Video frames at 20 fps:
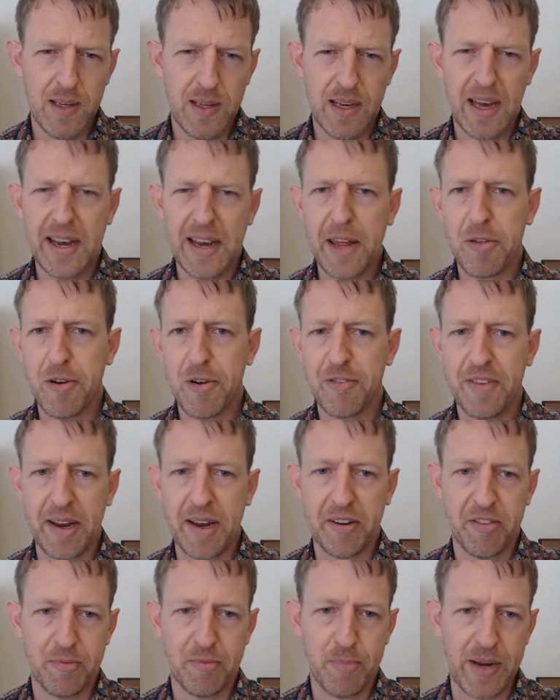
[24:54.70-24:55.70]
Another
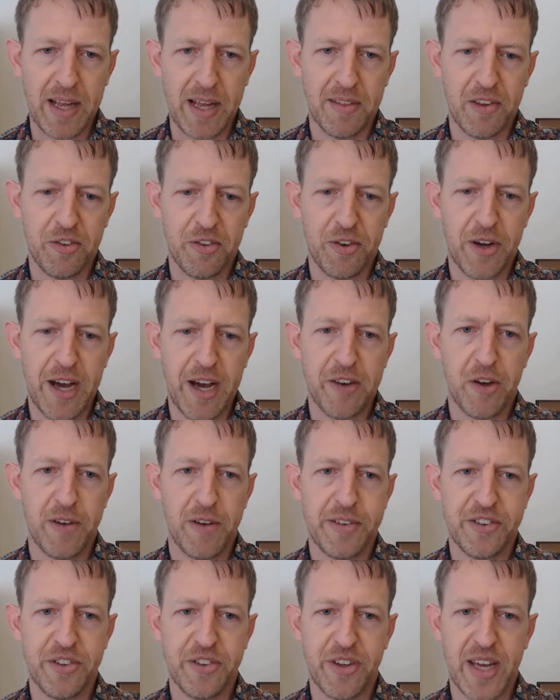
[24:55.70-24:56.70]
effect of bringing this knight over
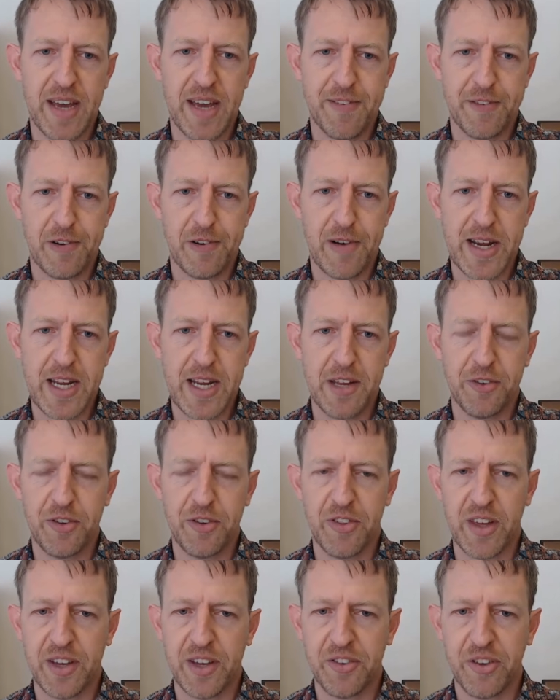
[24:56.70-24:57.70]
to f3 is
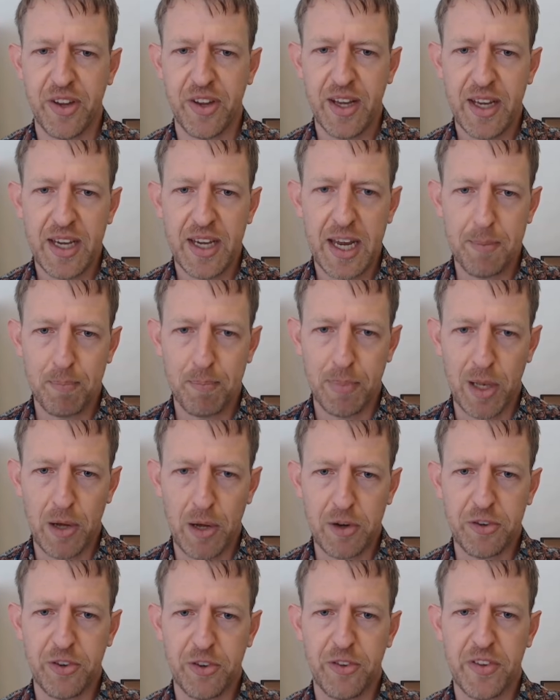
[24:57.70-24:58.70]
that it
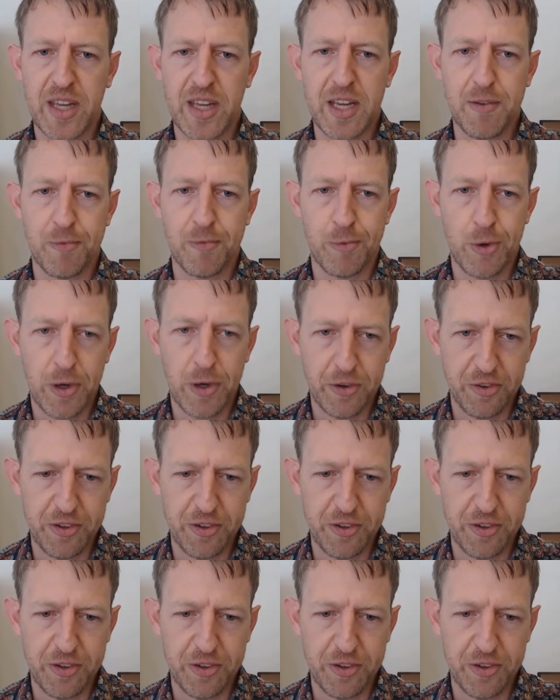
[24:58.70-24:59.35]
blocks the rook's